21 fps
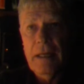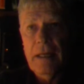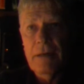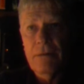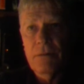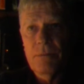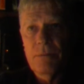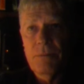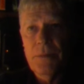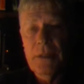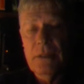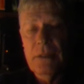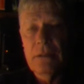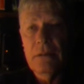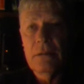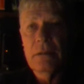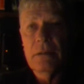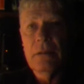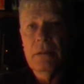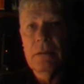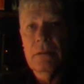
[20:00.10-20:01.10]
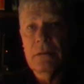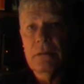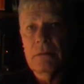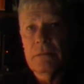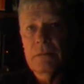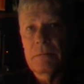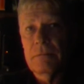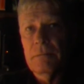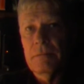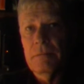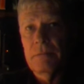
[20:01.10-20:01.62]
that would be
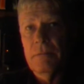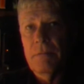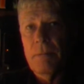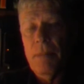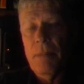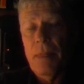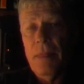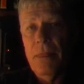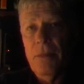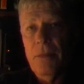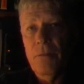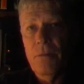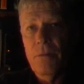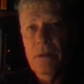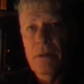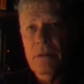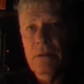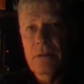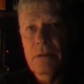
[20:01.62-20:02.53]
the water